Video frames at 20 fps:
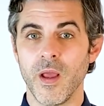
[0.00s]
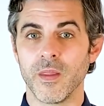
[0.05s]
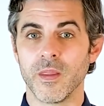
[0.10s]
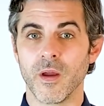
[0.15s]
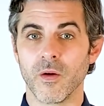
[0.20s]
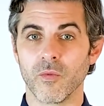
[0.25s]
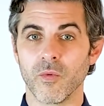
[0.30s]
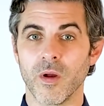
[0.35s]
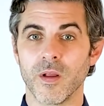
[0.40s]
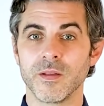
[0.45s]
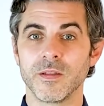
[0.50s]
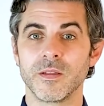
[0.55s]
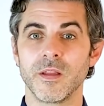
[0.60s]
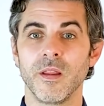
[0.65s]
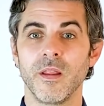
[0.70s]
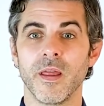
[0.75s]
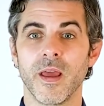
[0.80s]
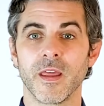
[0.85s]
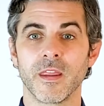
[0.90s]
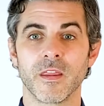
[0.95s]
that runs the
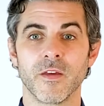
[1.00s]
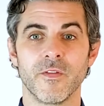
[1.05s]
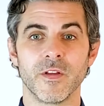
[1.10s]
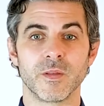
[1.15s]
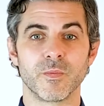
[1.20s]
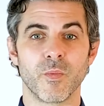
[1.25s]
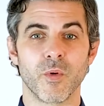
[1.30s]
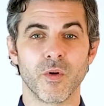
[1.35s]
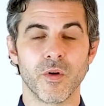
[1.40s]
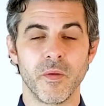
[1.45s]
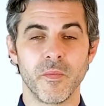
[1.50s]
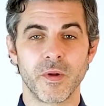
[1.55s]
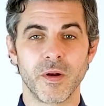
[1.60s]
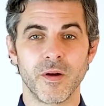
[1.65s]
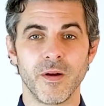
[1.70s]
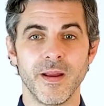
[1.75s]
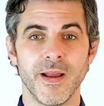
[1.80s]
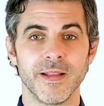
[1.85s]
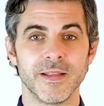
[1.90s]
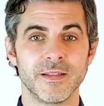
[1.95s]
length of its
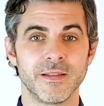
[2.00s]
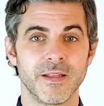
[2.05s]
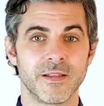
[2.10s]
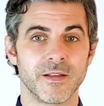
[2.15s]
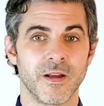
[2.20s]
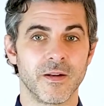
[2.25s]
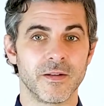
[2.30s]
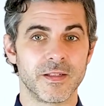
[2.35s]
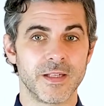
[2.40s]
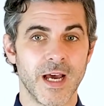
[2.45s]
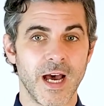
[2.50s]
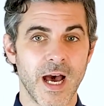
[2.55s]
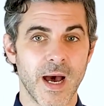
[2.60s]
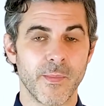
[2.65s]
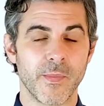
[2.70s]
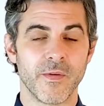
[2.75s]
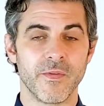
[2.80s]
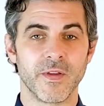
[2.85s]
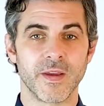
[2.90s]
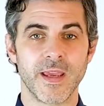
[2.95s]
perimeter and sits on
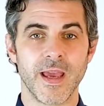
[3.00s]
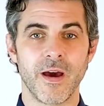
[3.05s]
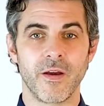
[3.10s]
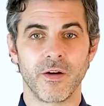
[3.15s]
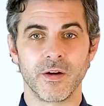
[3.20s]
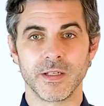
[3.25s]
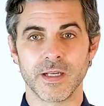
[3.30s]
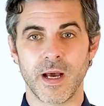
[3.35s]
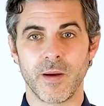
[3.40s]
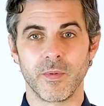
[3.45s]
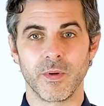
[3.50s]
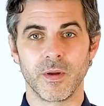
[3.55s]
top of the countertop.